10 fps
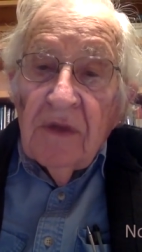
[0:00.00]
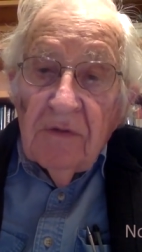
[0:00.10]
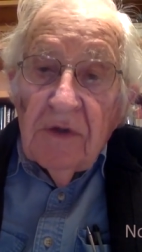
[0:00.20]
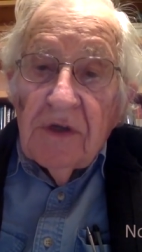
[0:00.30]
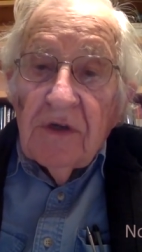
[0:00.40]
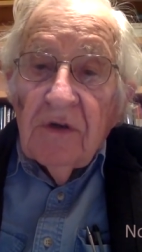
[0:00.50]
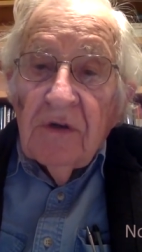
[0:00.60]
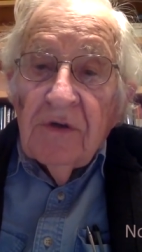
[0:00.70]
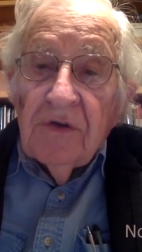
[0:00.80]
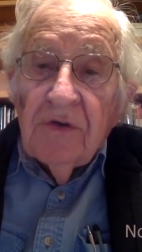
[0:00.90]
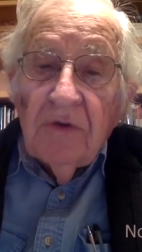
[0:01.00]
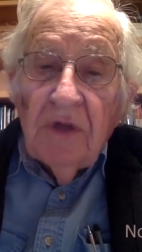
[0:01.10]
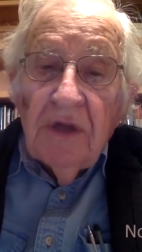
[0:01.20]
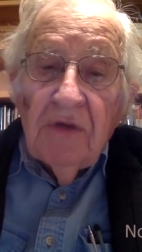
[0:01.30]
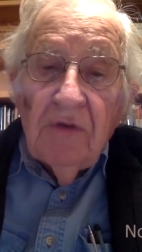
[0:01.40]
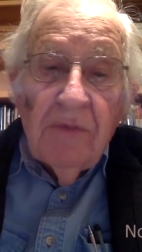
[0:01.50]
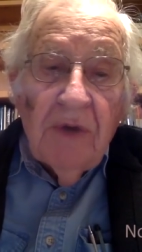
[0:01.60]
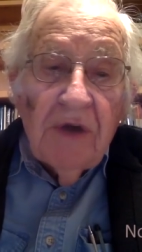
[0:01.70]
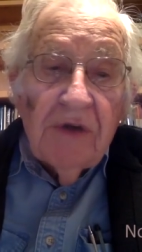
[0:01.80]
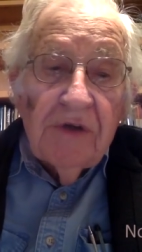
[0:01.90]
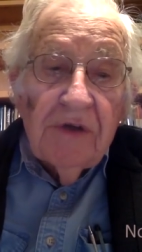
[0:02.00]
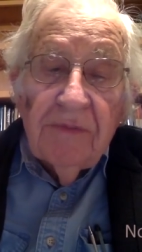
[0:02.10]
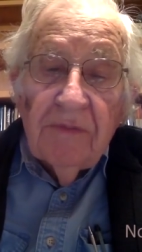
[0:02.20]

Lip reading: which soon led to a bust,